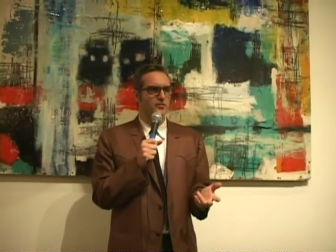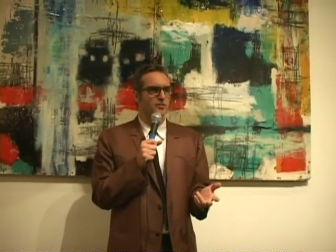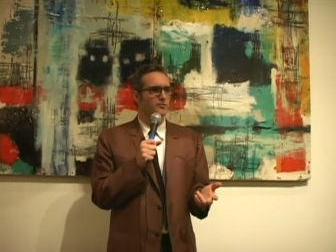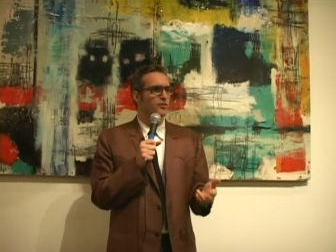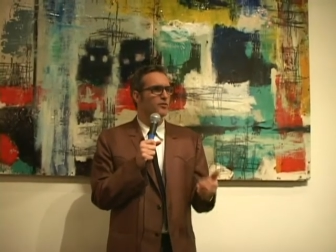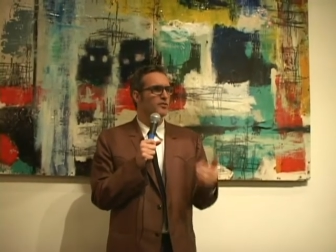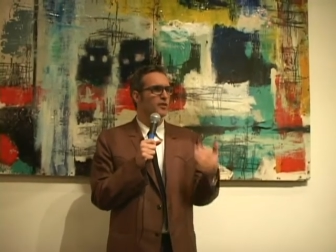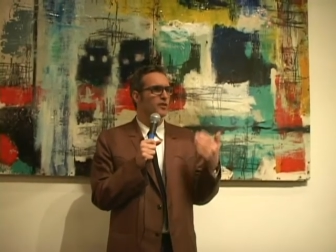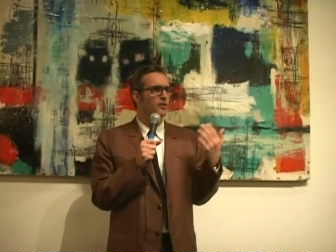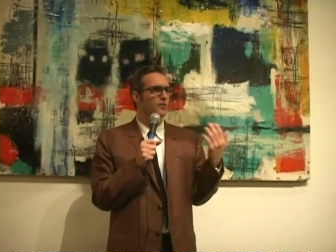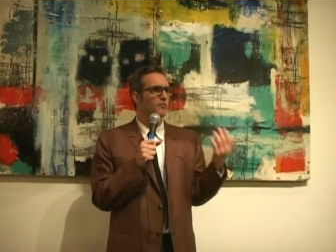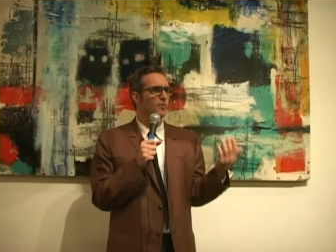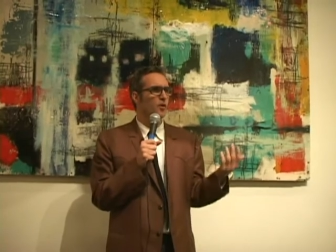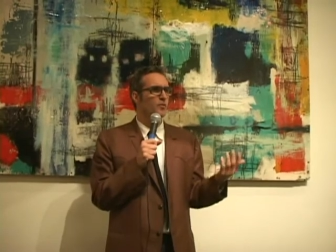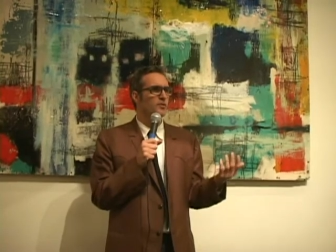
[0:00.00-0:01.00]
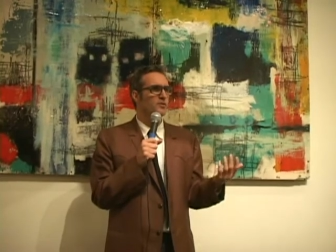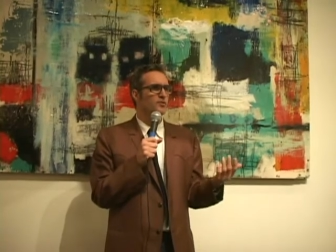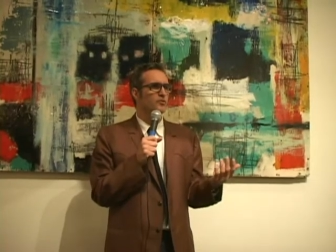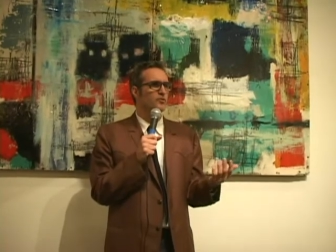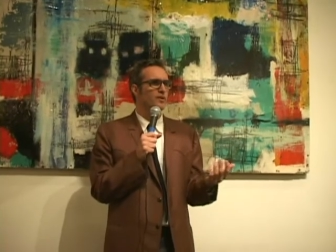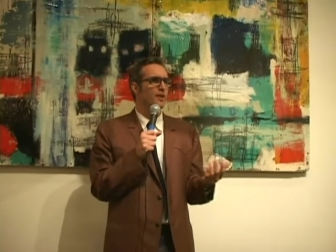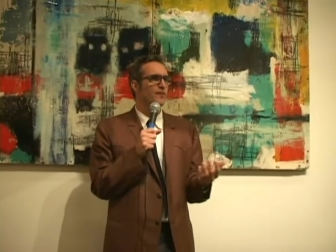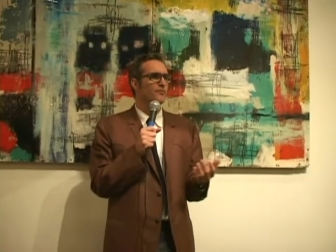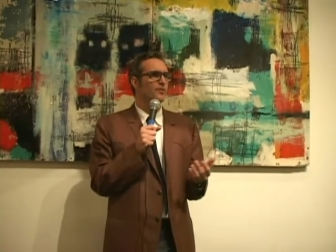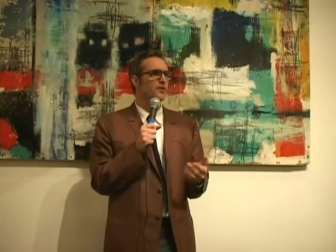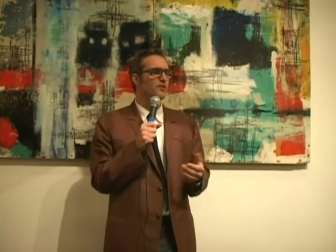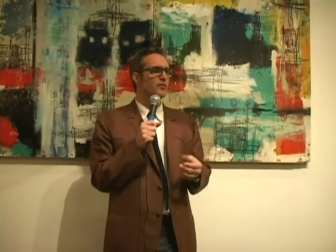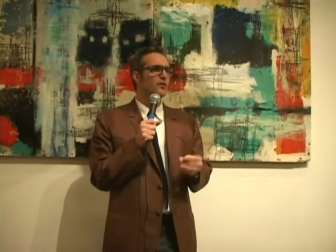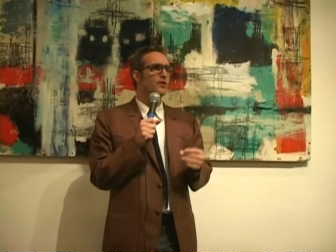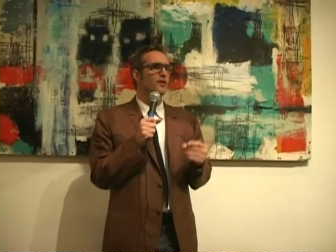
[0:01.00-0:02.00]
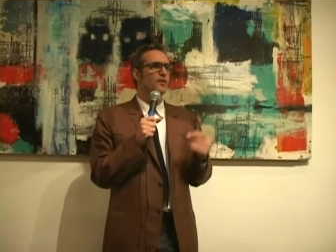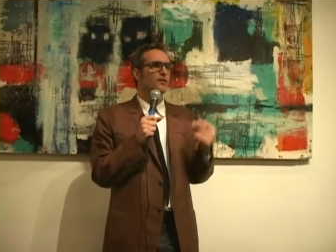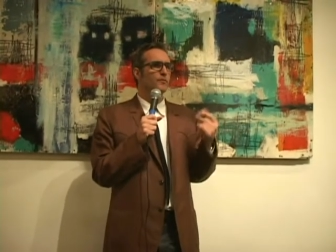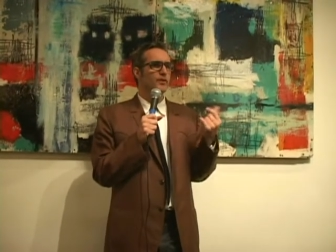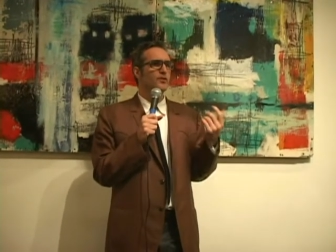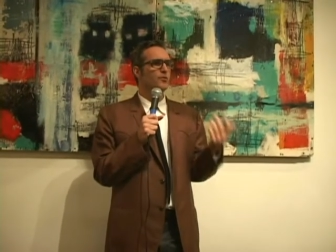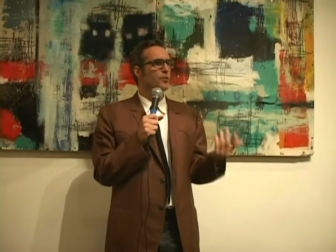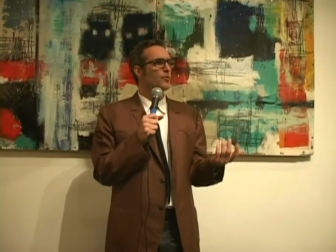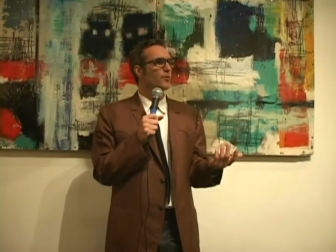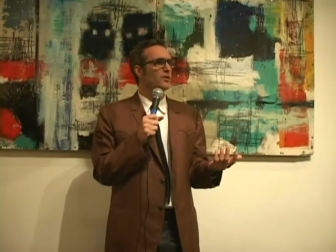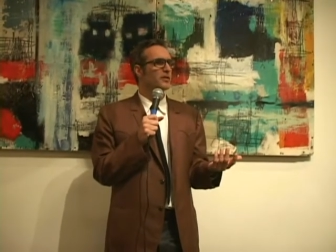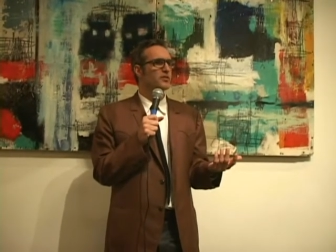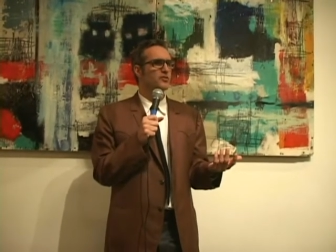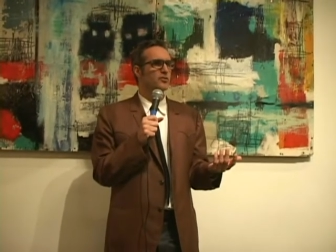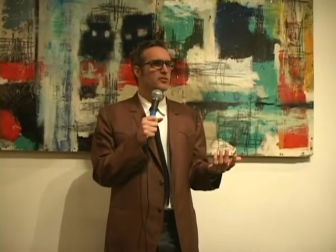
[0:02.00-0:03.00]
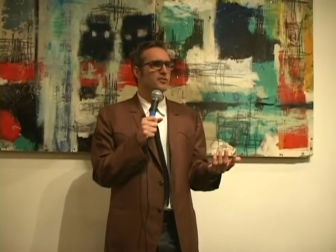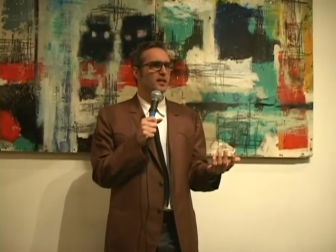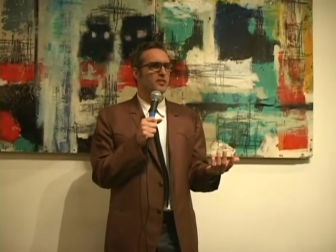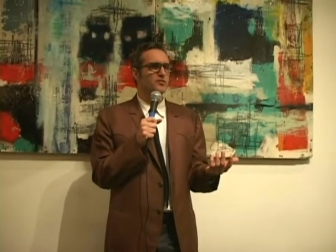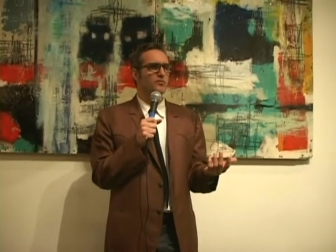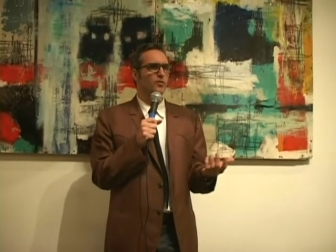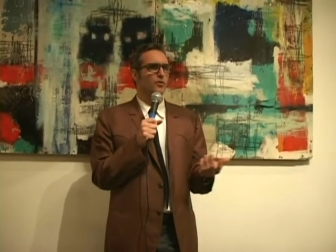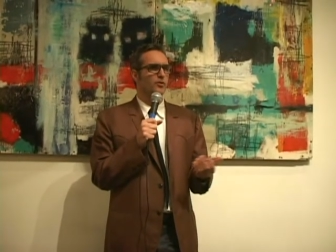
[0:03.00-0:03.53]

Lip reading: If you think of moments in your life when you were really successful,